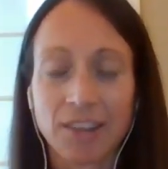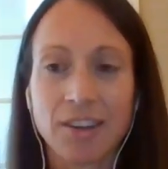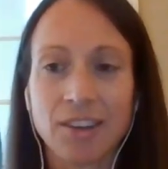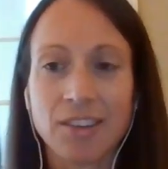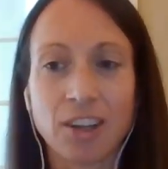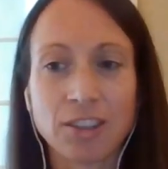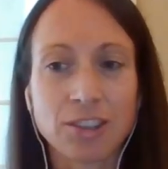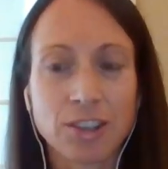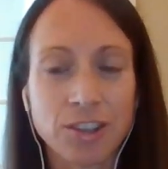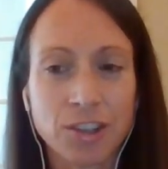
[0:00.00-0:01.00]
Exodus
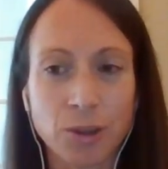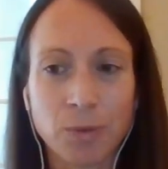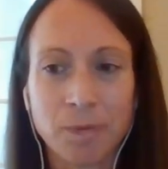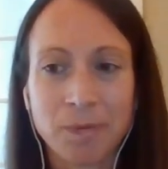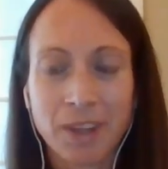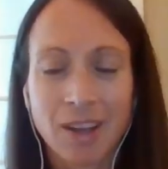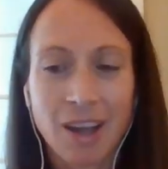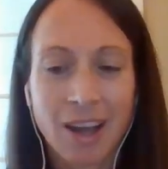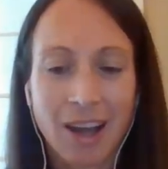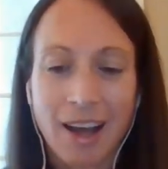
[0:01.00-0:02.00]
Ultra 2.
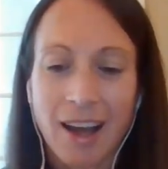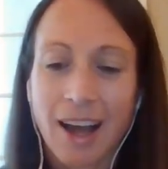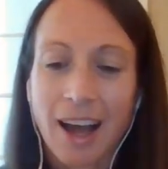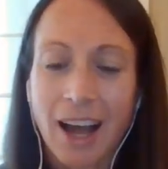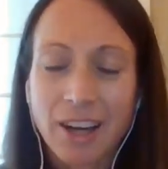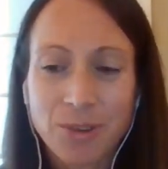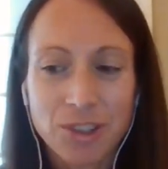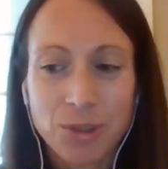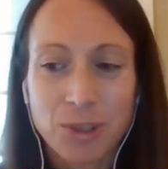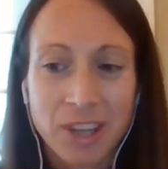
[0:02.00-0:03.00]
I
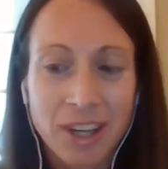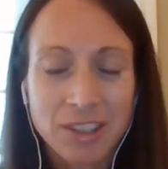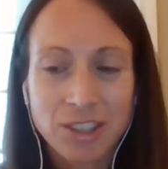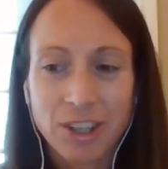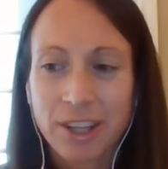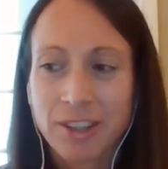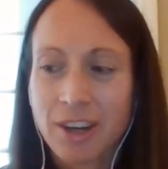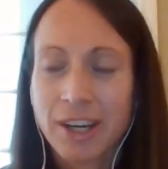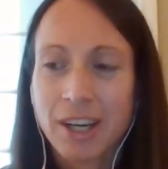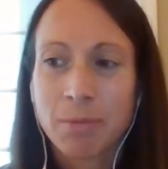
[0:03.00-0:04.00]
don't do a ton of trail
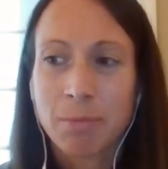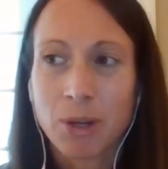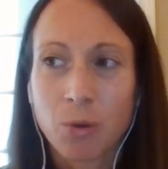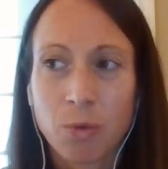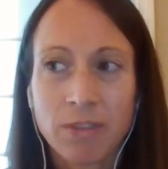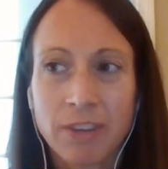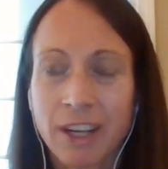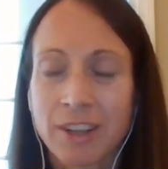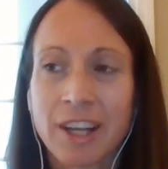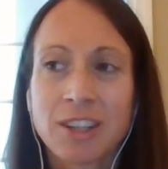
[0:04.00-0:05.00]
running, but we've
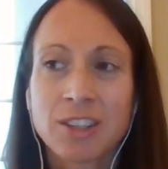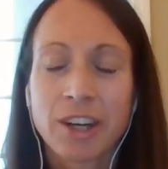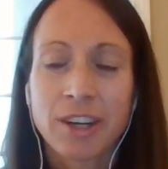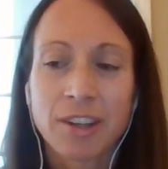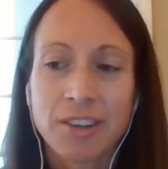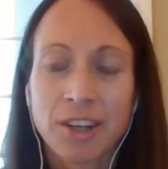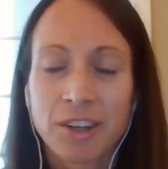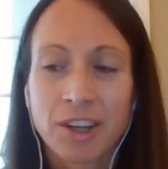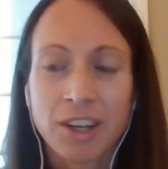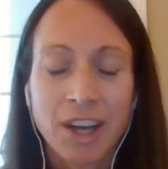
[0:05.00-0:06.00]
got a lot of trails
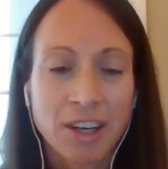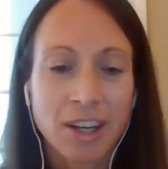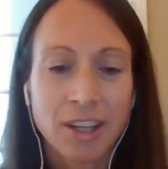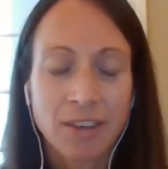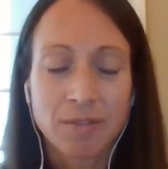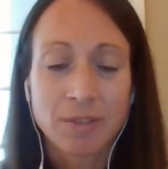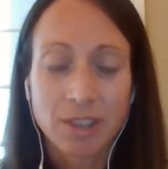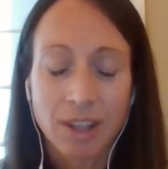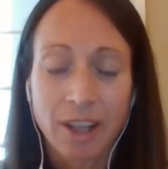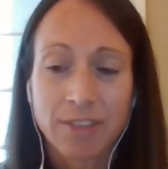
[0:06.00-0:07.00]
here in Connecticut, a
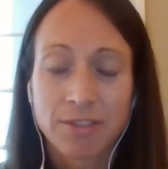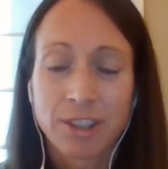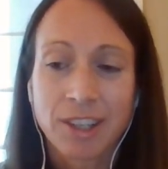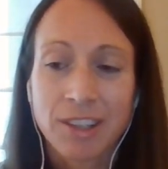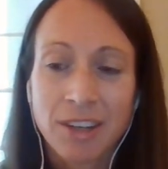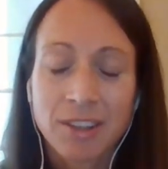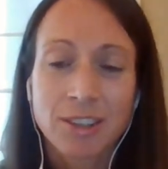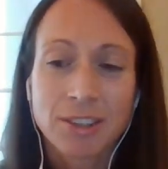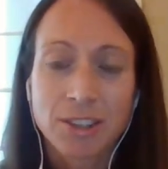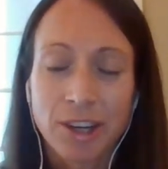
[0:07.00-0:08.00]
lot of really
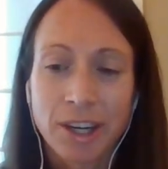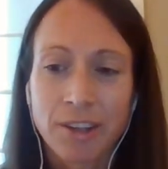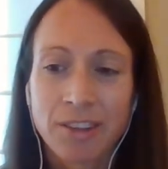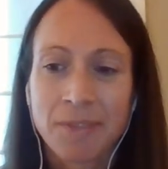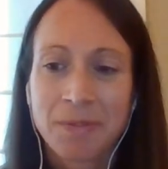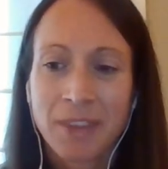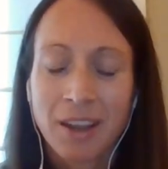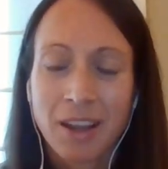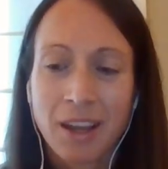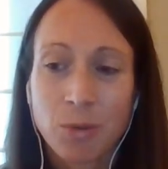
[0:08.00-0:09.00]
technical trails,
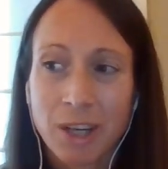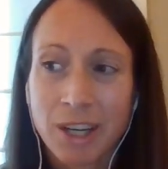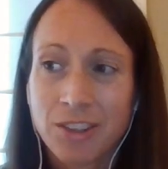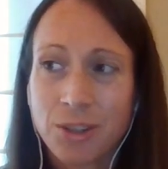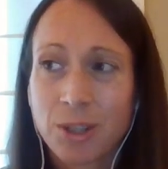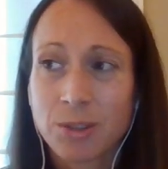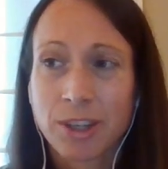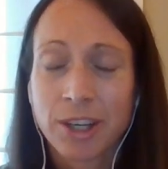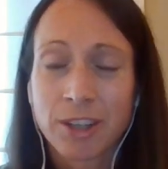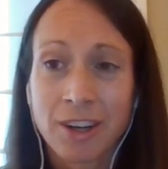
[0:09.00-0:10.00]
and when I do go
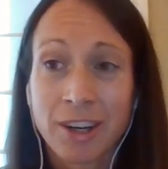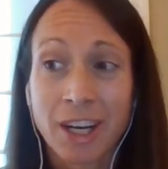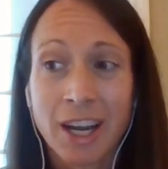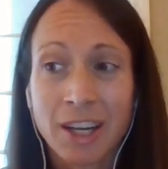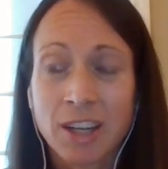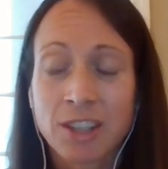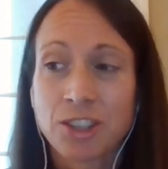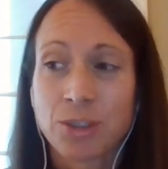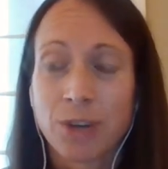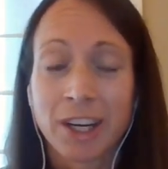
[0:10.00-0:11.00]
trail running, I need a
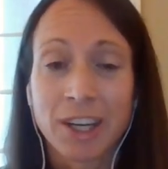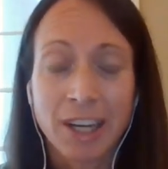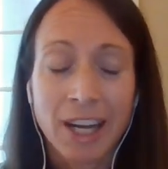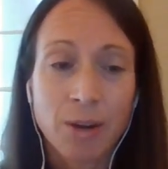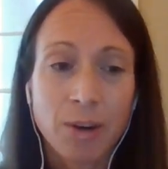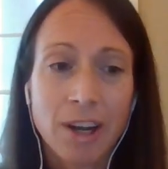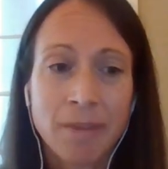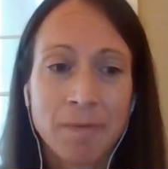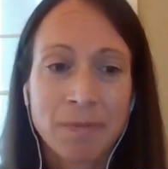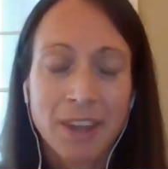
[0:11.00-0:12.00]
shoe I can count
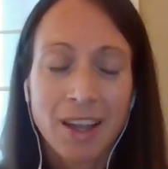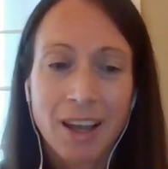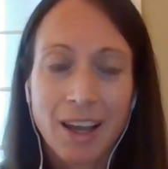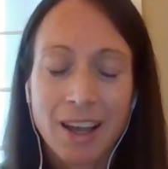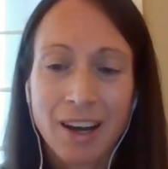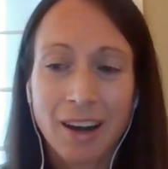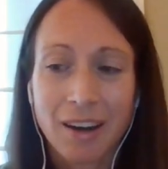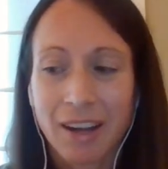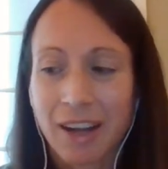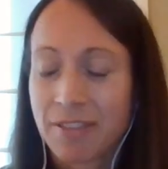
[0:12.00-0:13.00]
on.
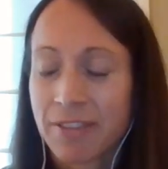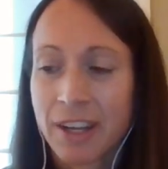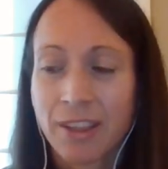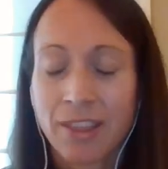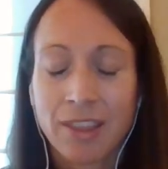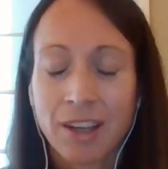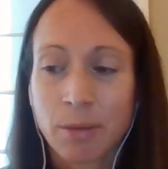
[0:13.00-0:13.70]
And I've had the